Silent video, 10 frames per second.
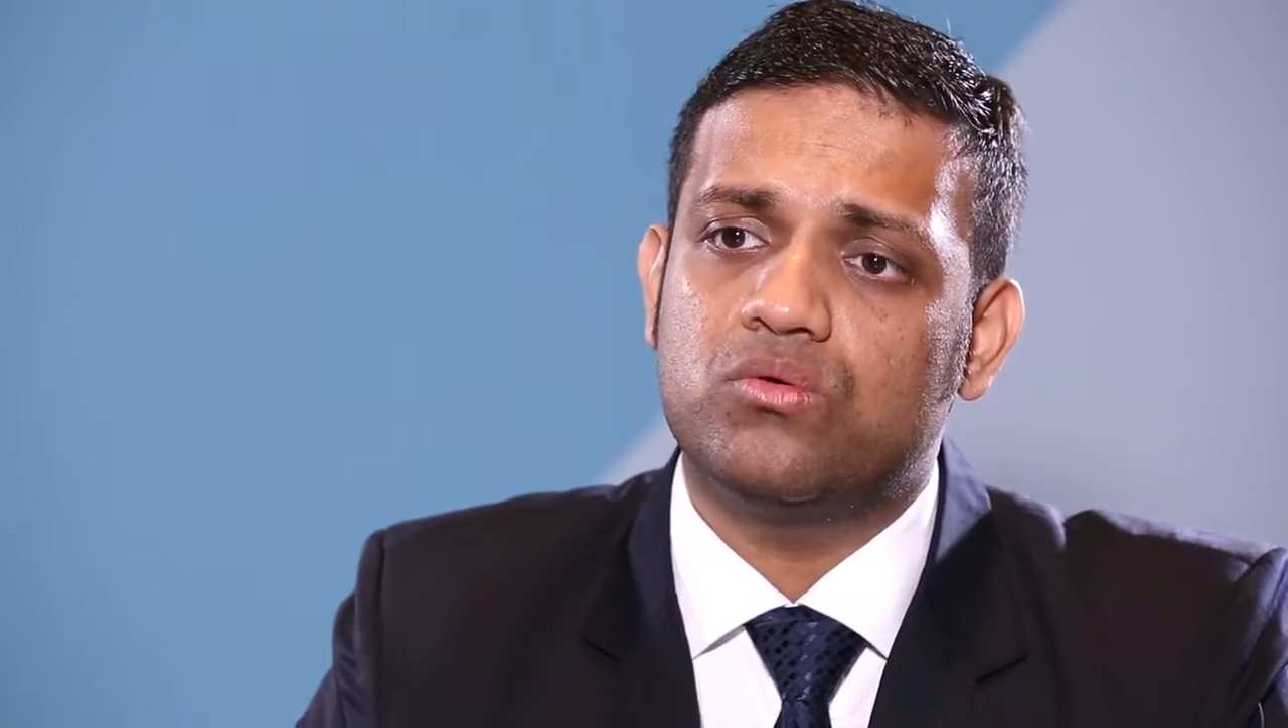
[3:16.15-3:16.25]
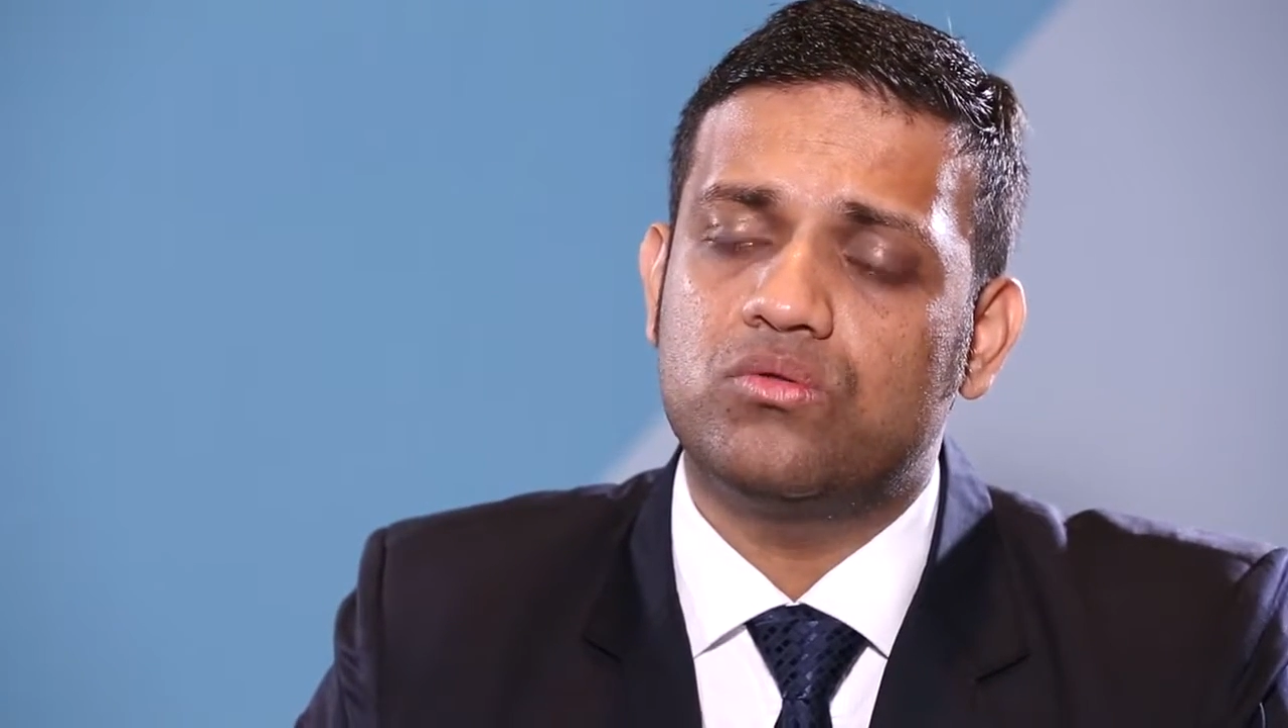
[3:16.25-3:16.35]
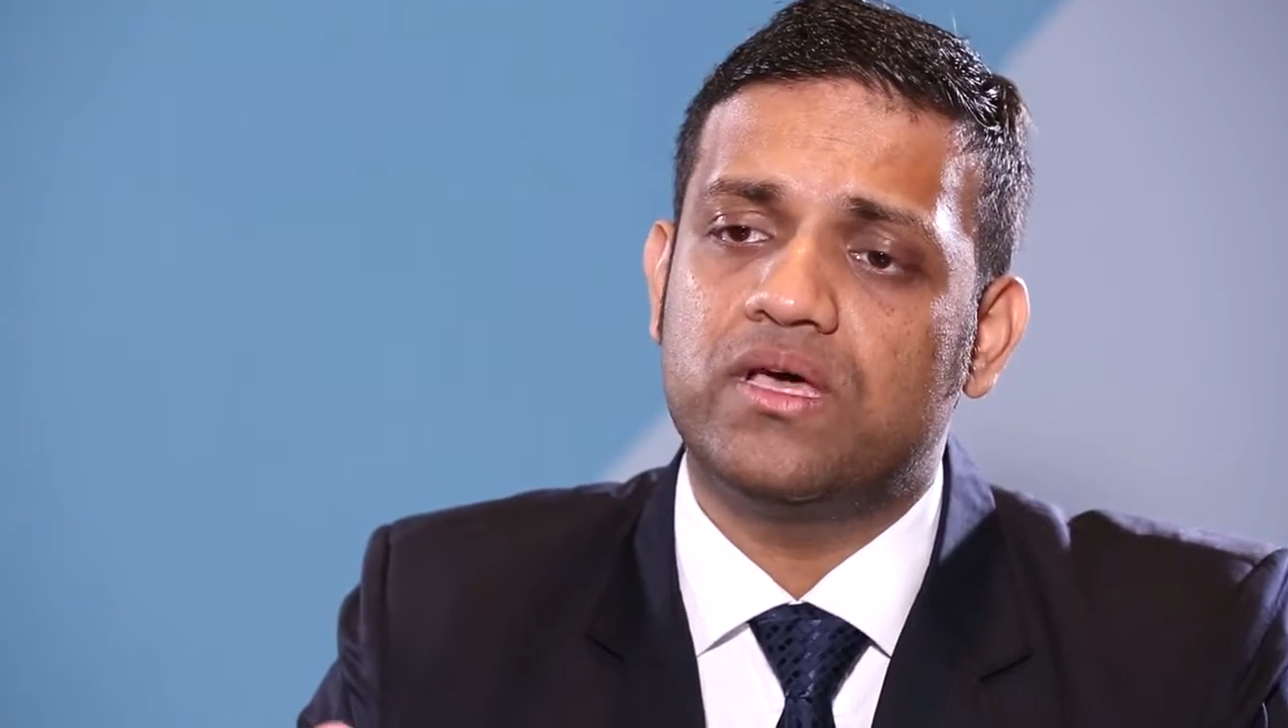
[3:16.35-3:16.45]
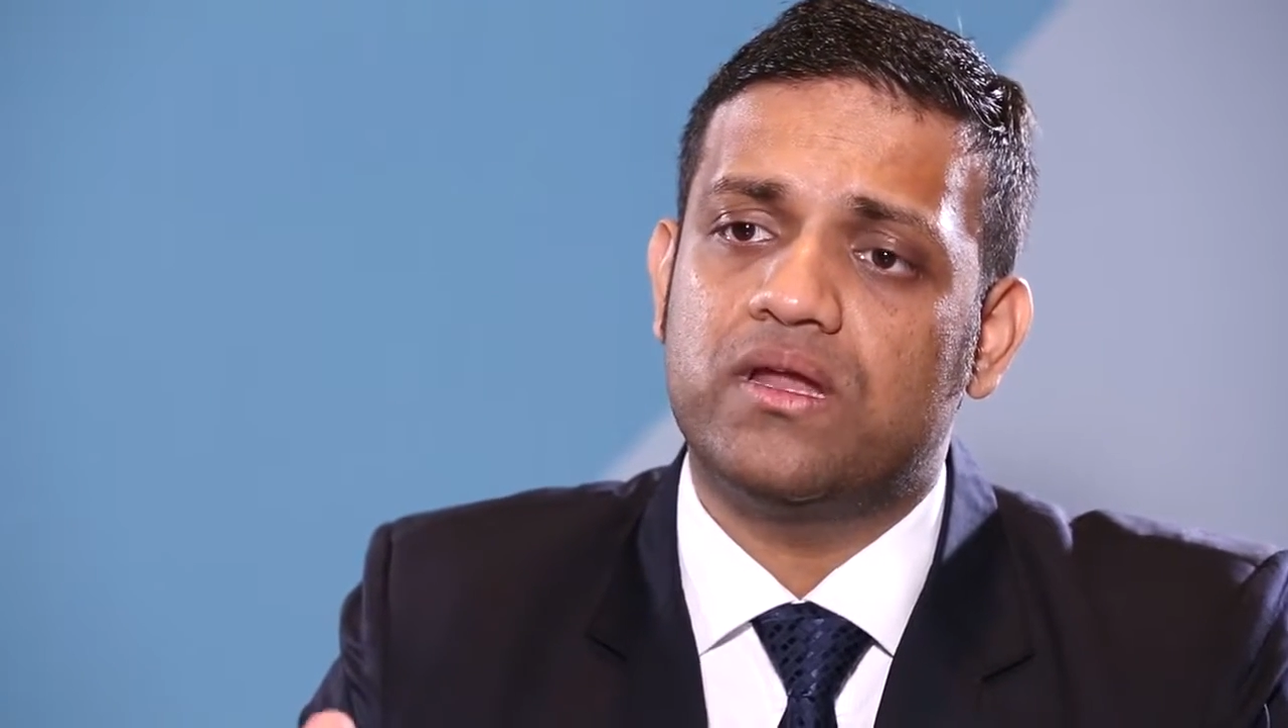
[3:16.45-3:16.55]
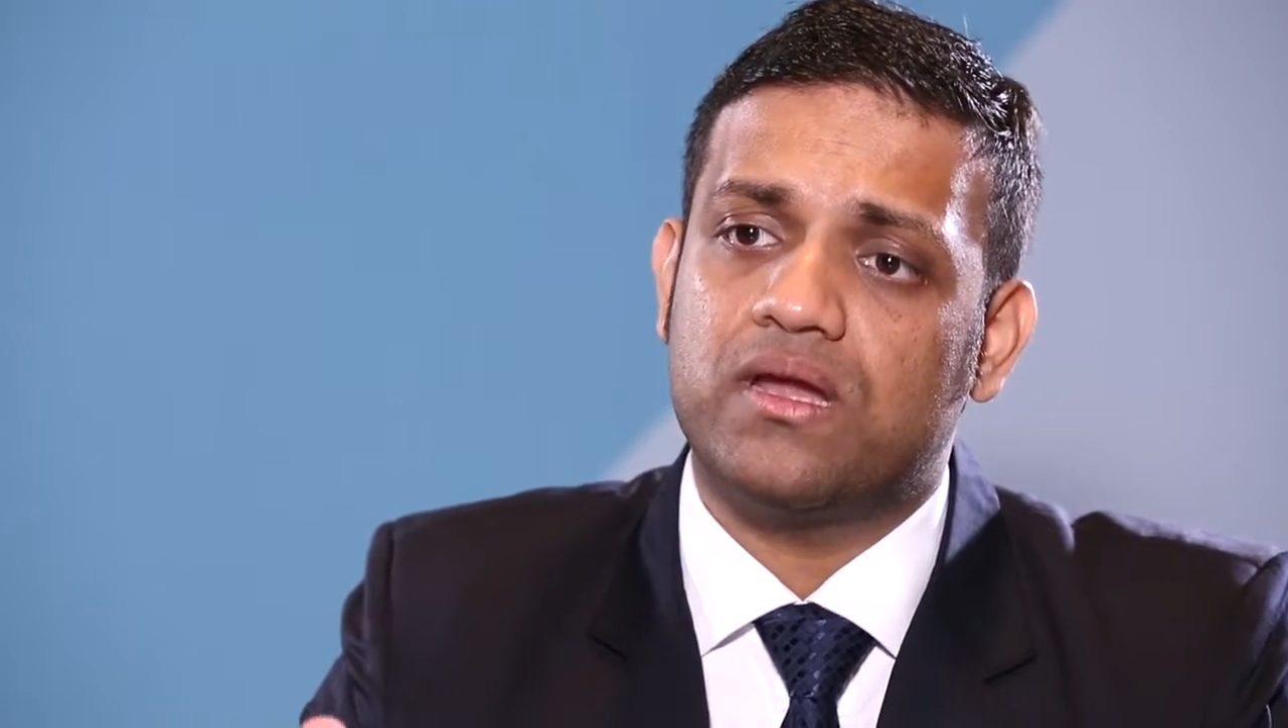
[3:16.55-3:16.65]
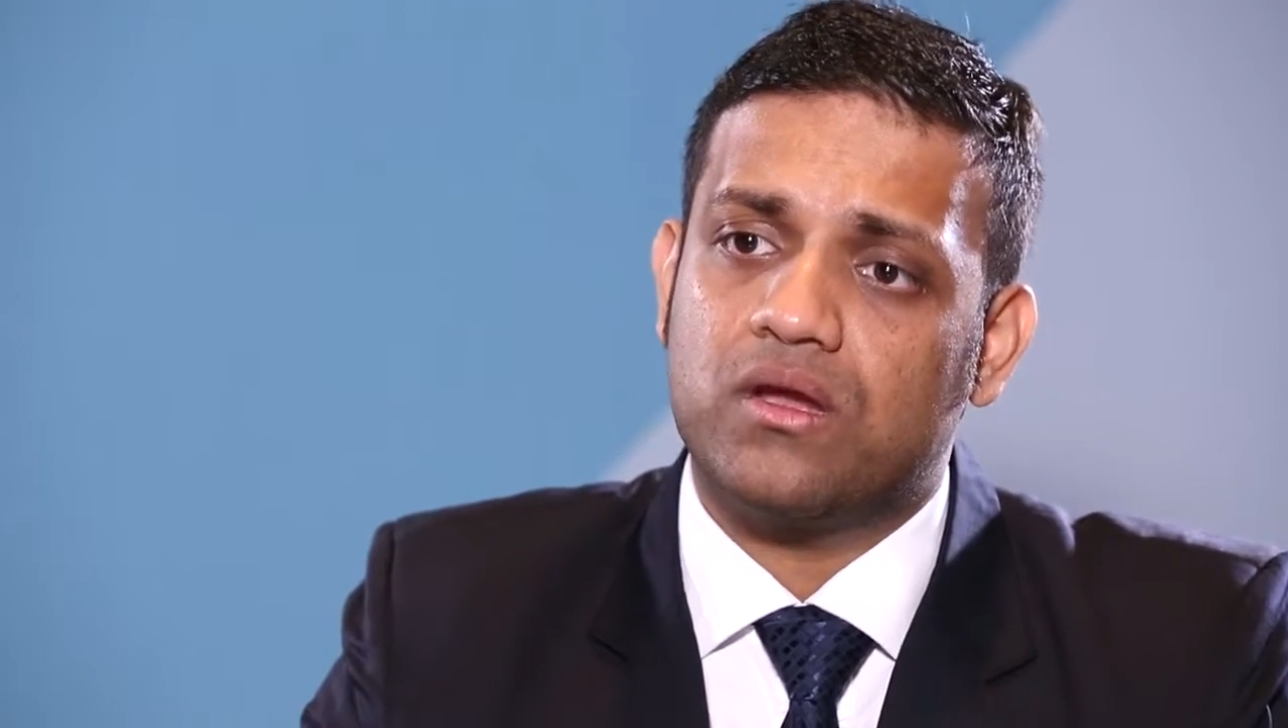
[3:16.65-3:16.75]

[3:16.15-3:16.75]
to their